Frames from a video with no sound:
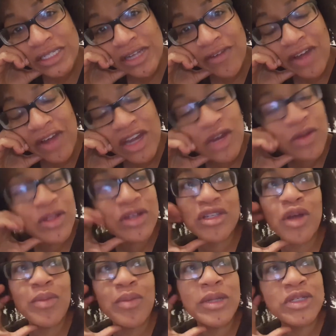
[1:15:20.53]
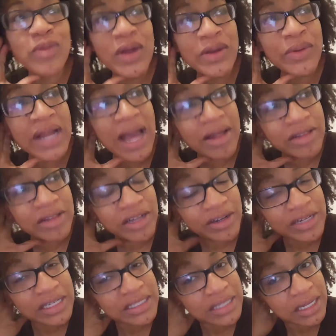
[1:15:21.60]
stuff. I know there's so much rhetoric out there
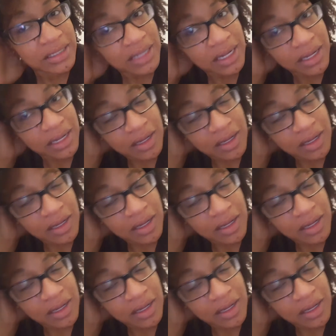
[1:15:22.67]
that says